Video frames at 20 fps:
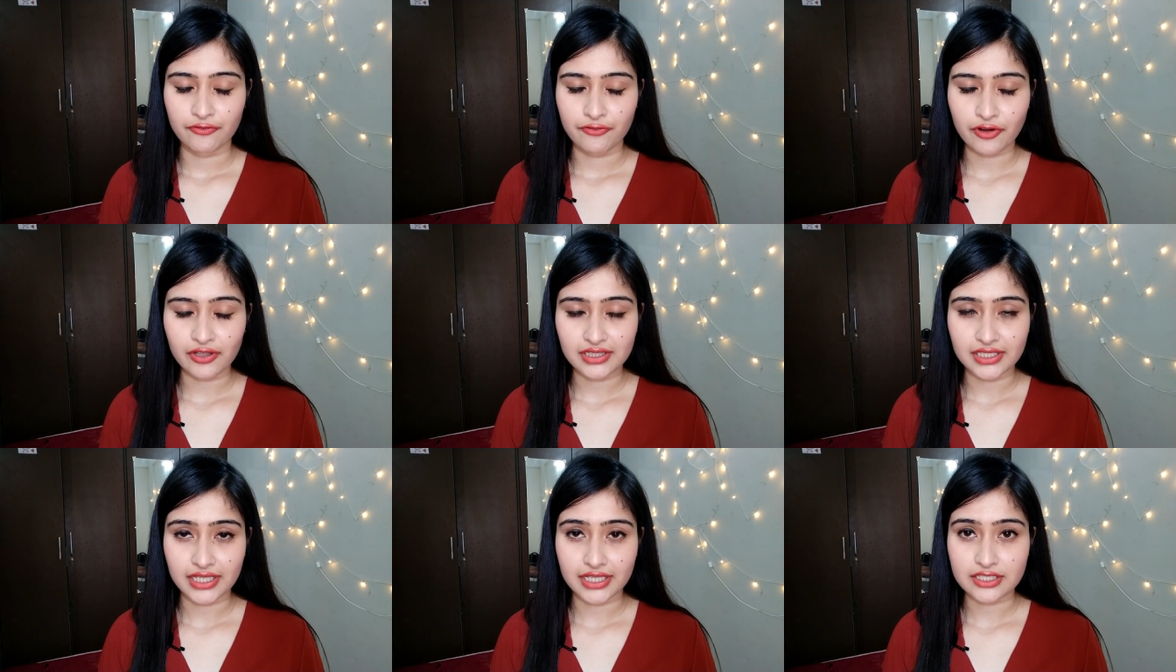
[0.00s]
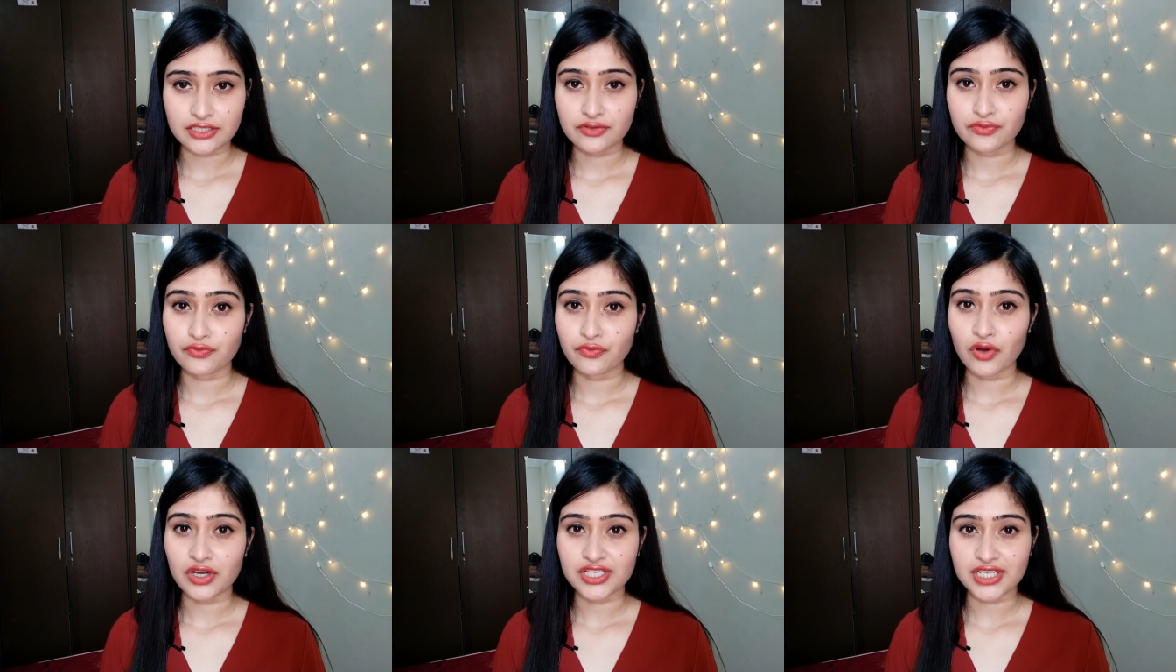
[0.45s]
For
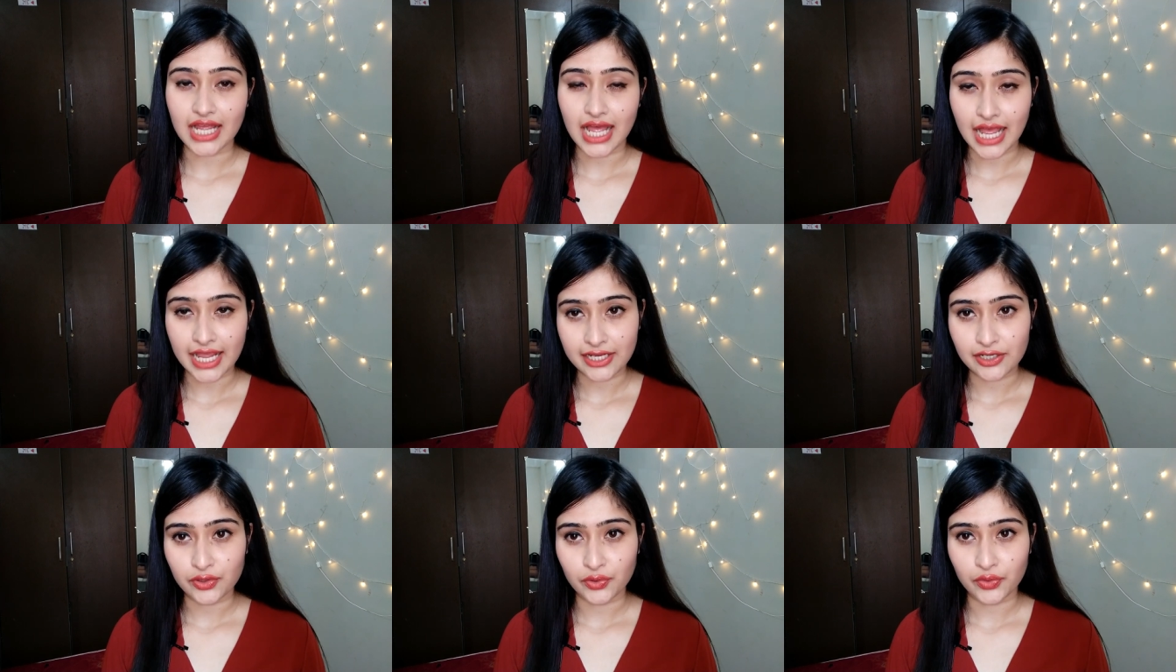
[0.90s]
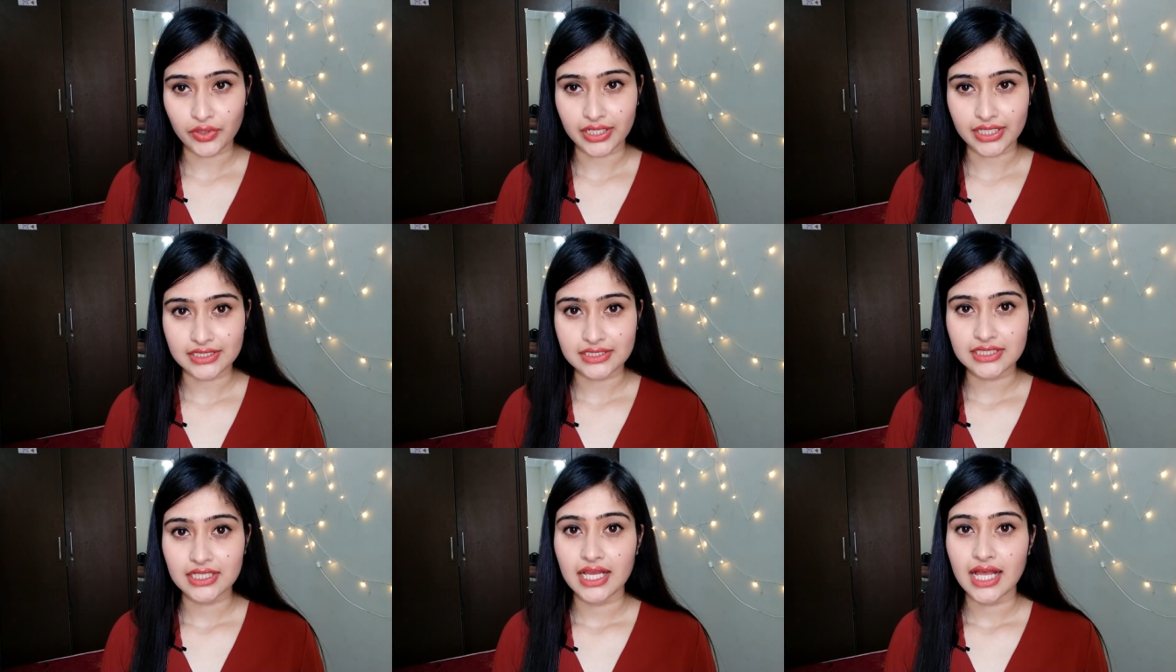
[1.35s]
this, what I do
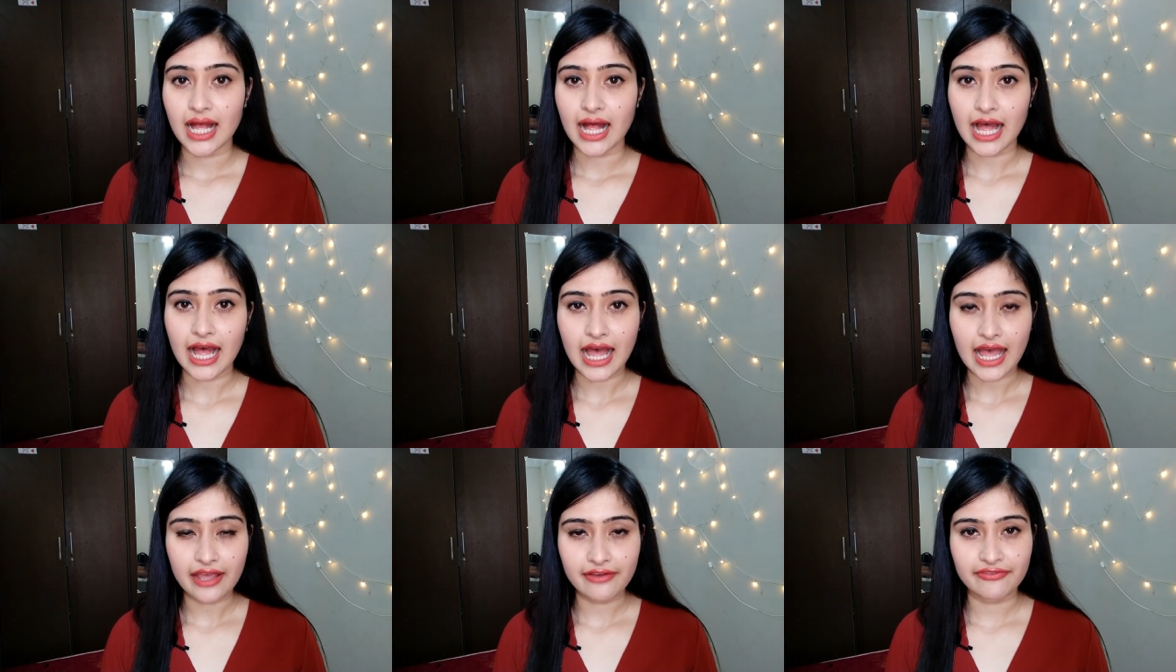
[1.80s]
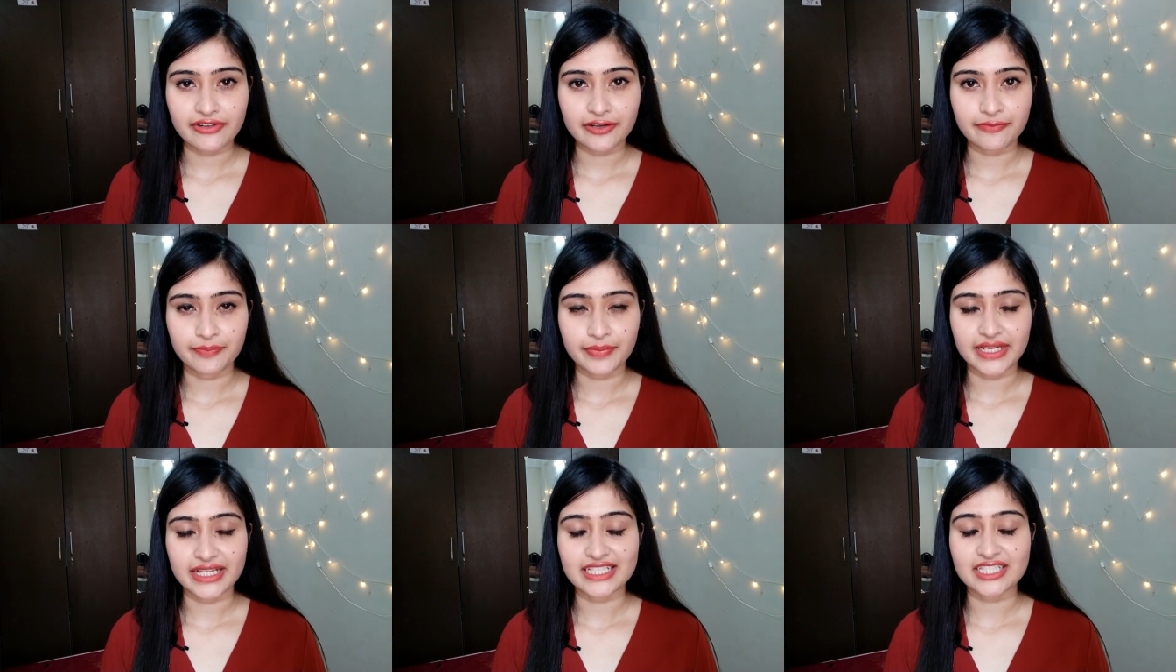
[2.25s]
is I have
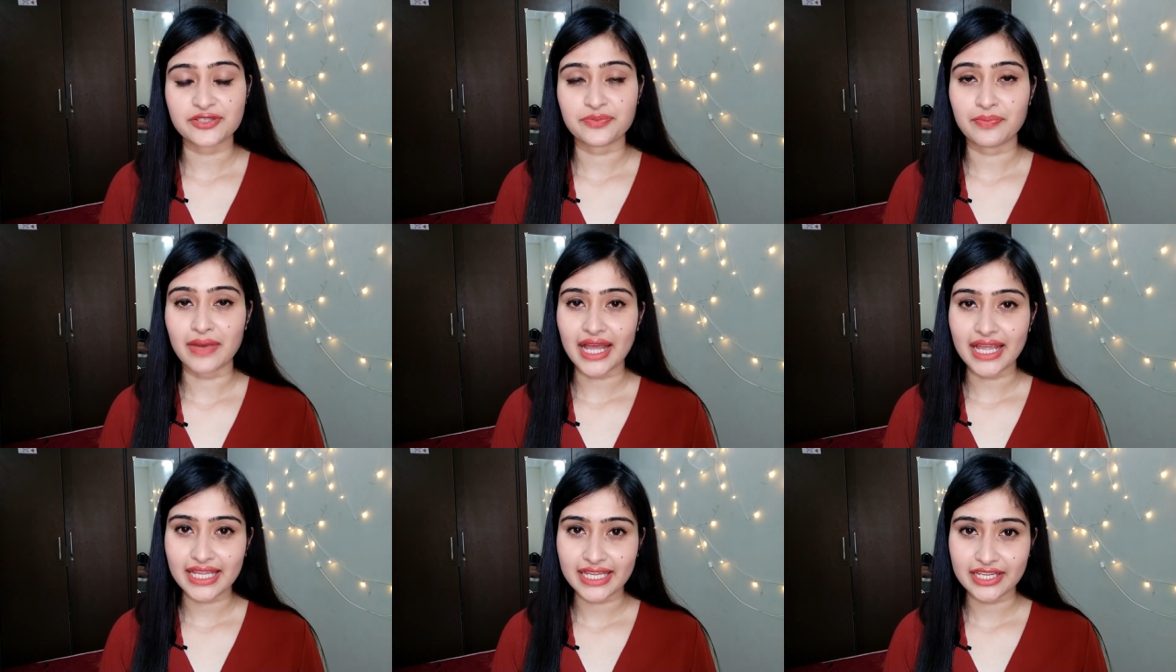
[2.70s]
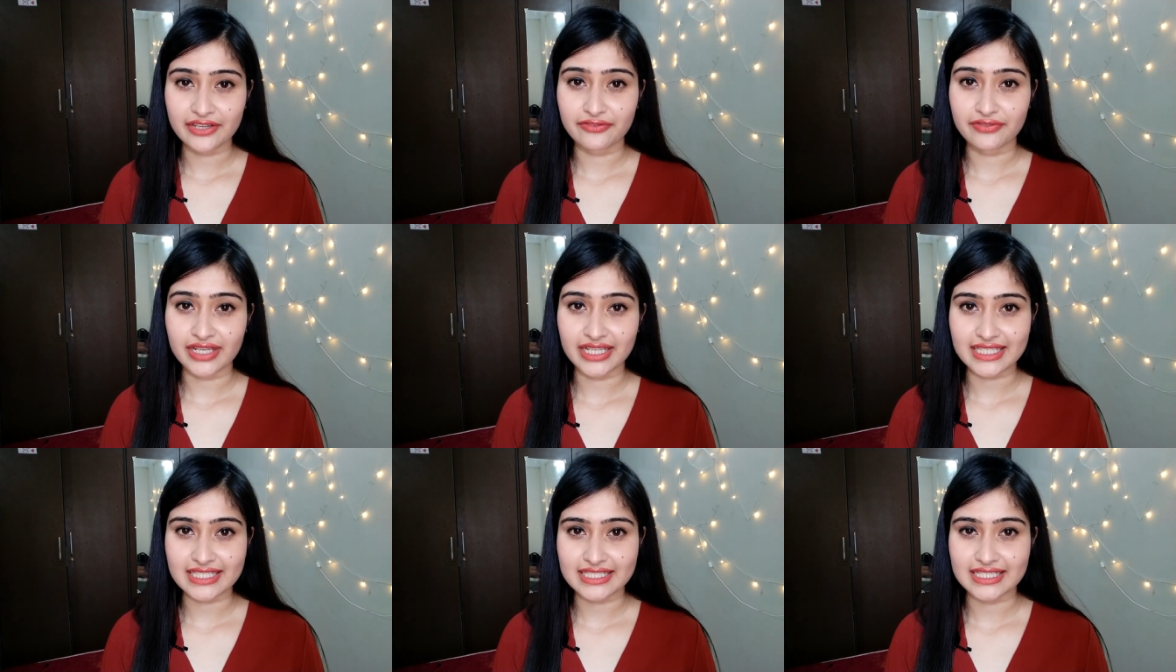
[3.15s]
replaced my
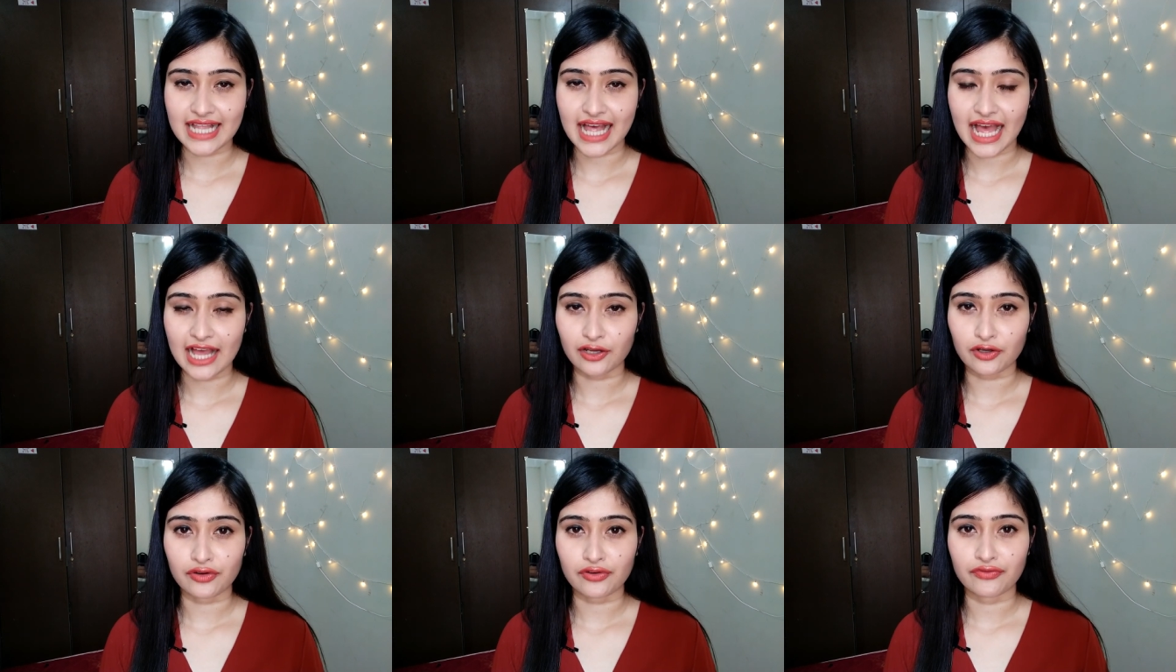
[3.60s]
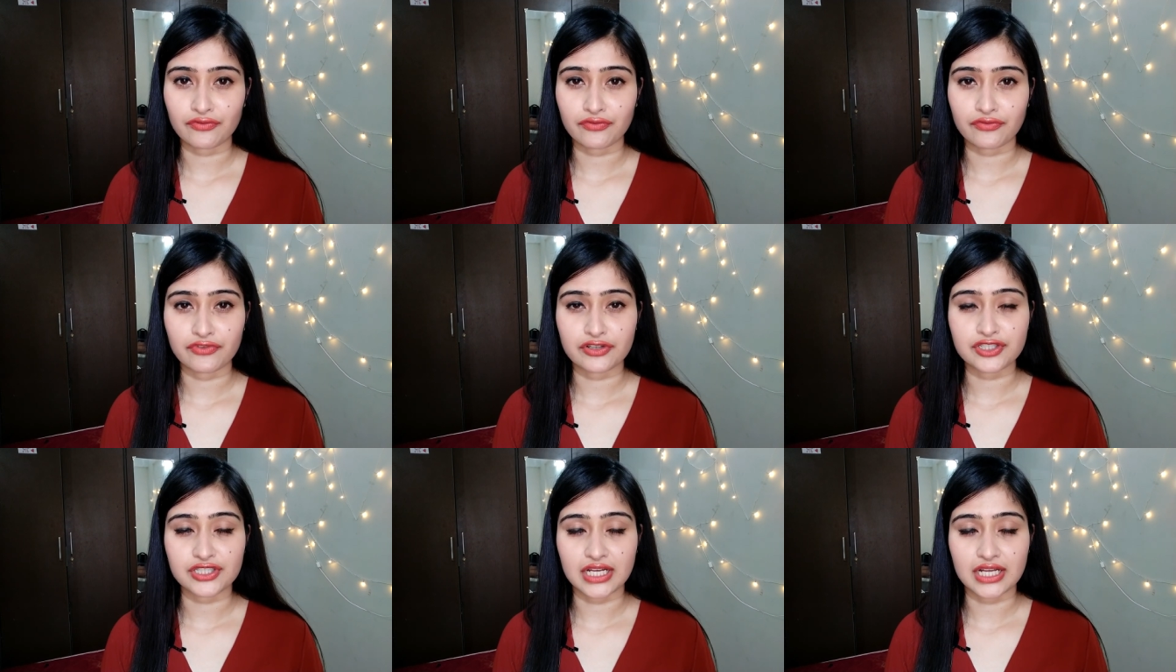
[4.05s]
evening snack,
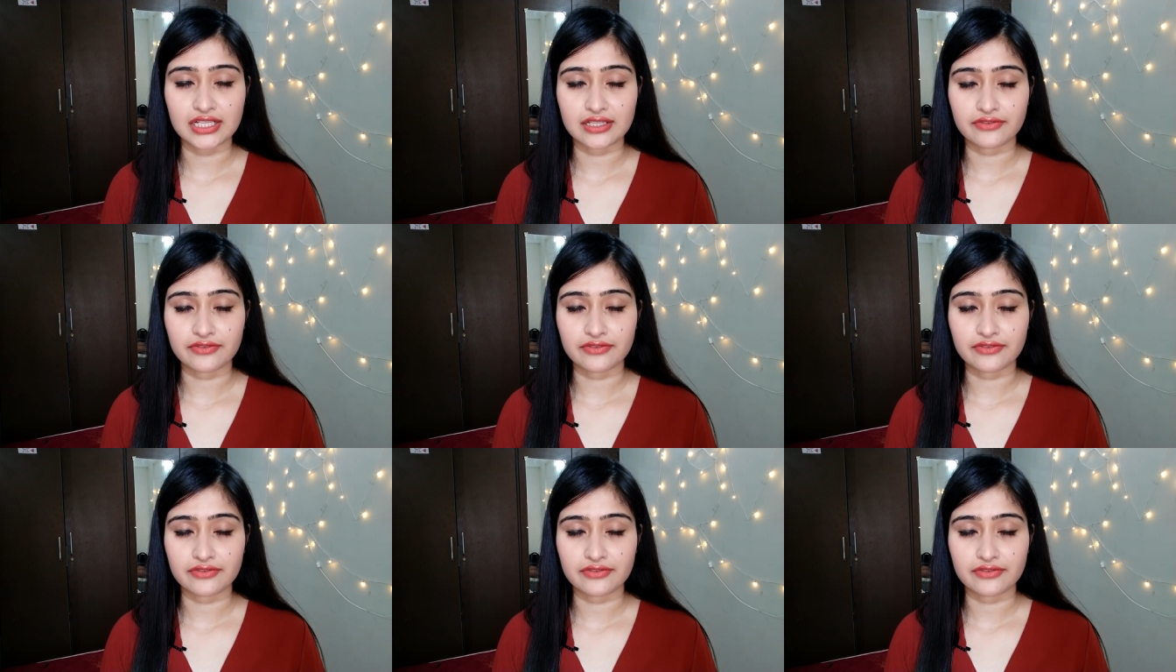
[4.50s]
which,